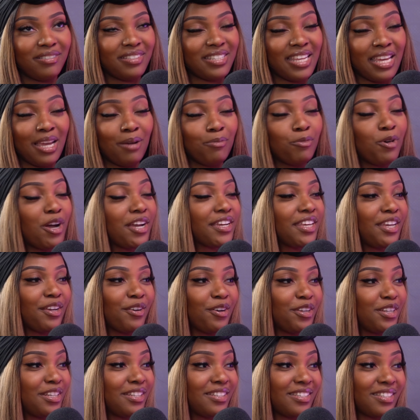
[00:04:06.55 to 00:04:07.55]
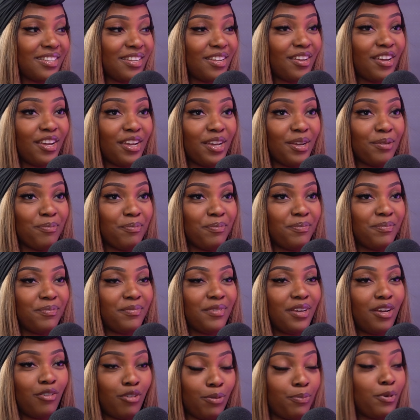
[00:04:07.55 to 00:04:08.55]
say I'm working on
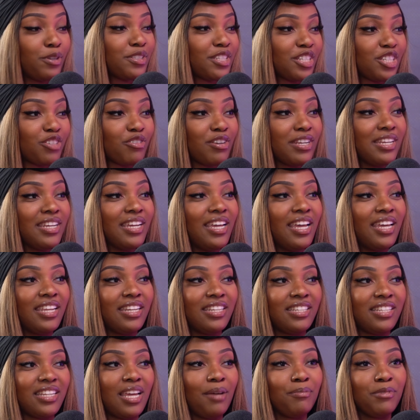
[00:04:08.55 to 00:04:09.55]
a repository and